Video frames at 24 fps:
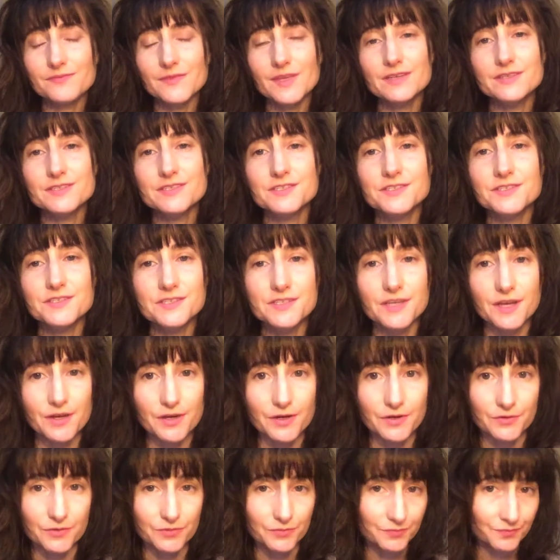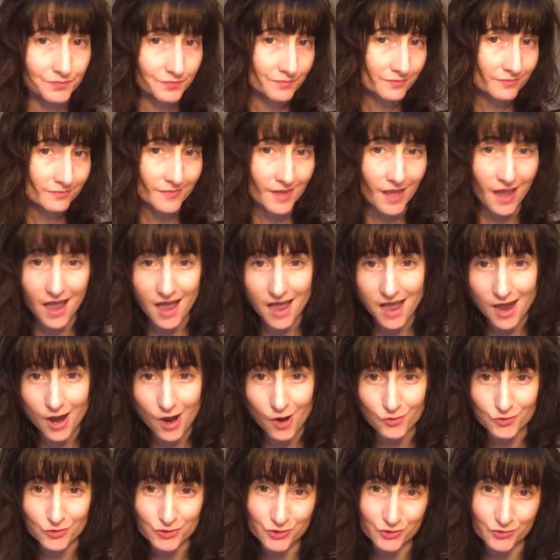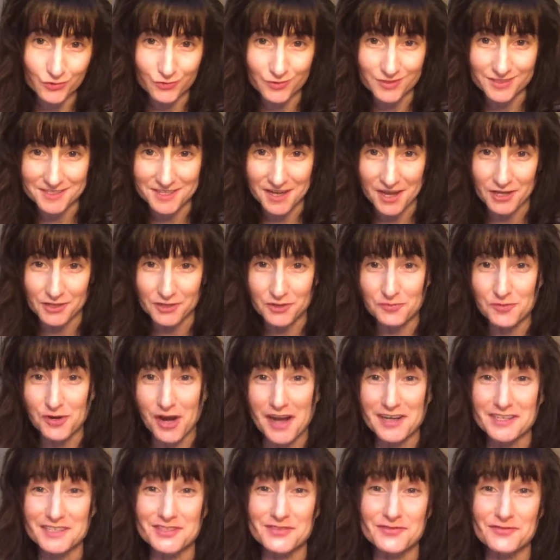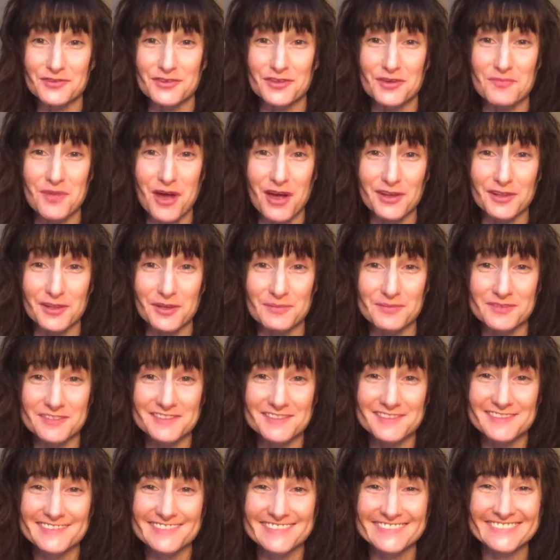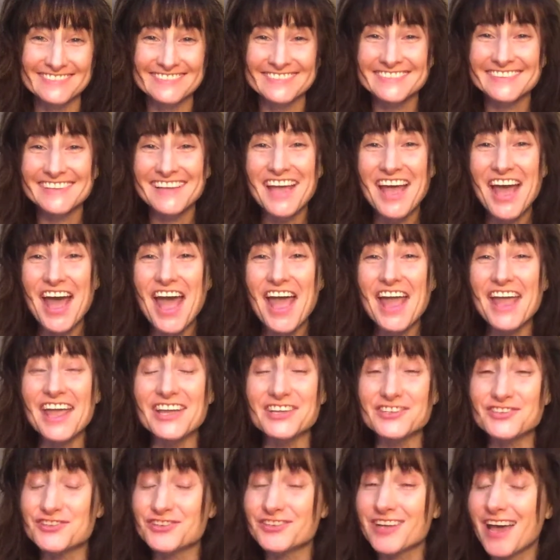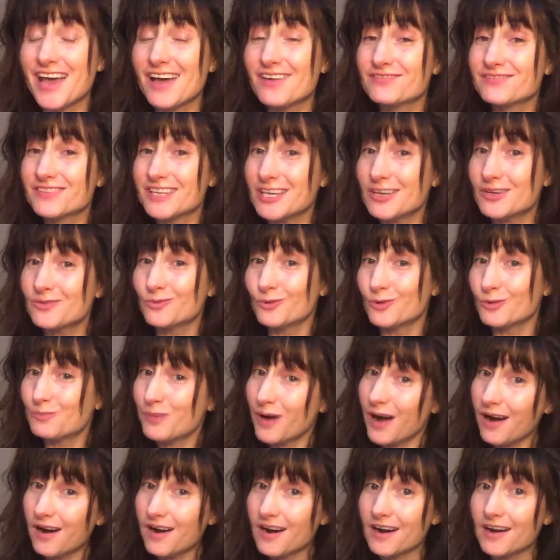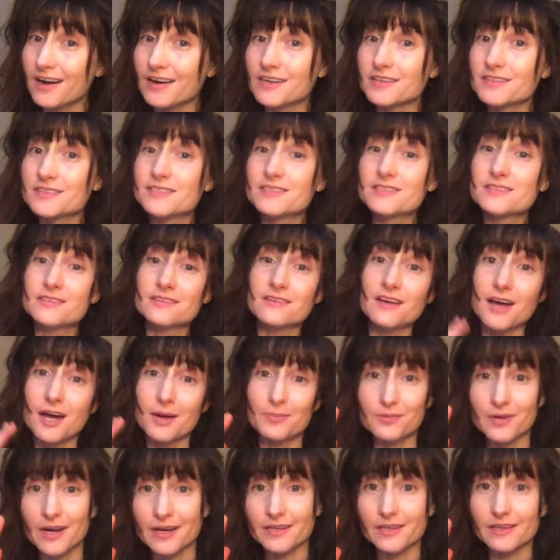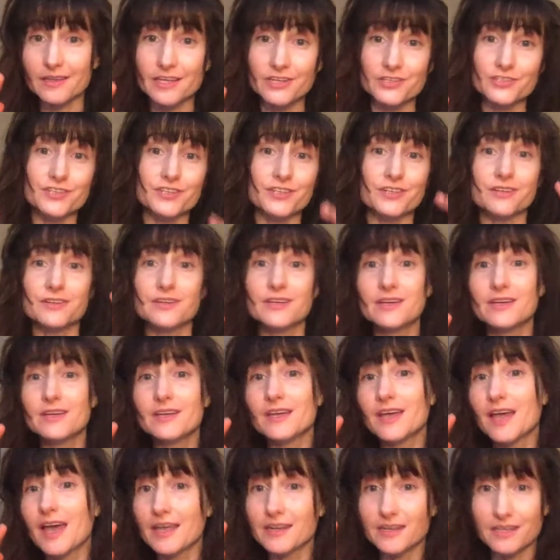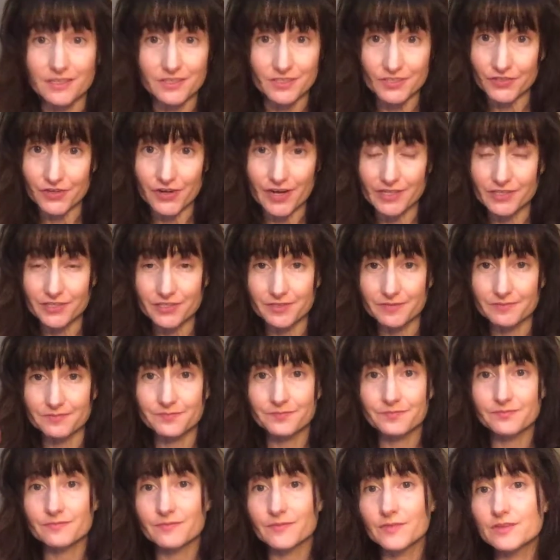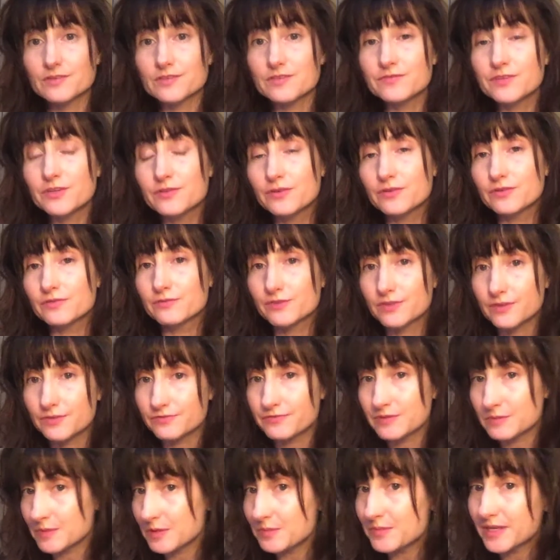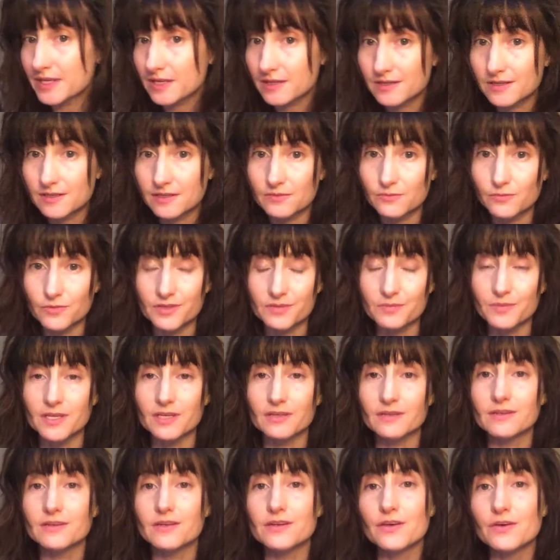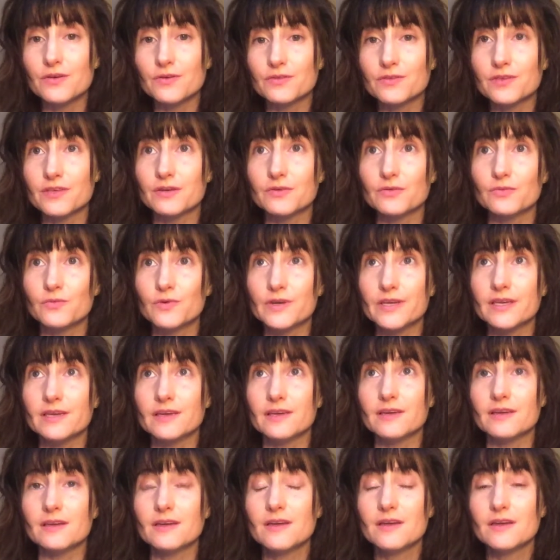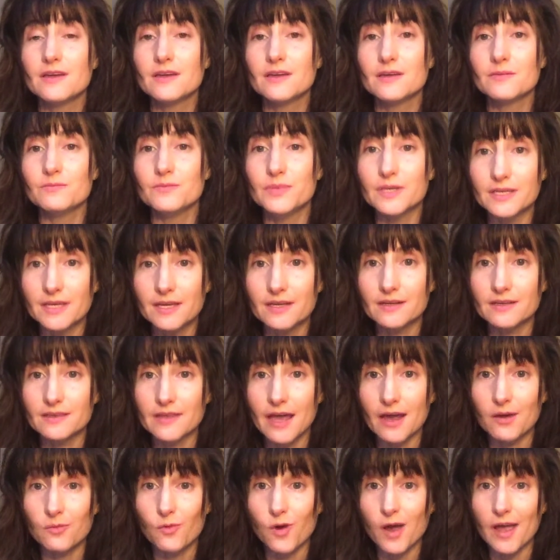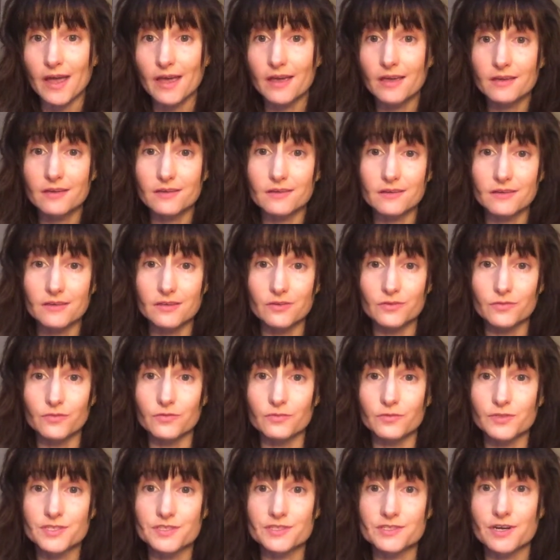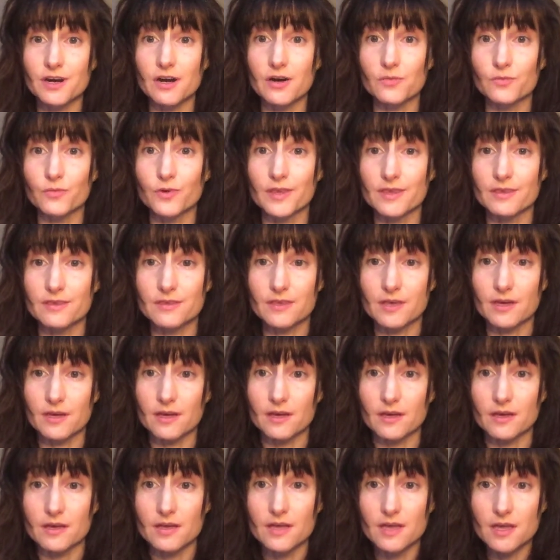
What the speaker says: So, how to design your practice for the apocalypse? It should have equal parts upregulation and integration. Those of you who have learned from the beginning with me know that we begin in that way. You start with the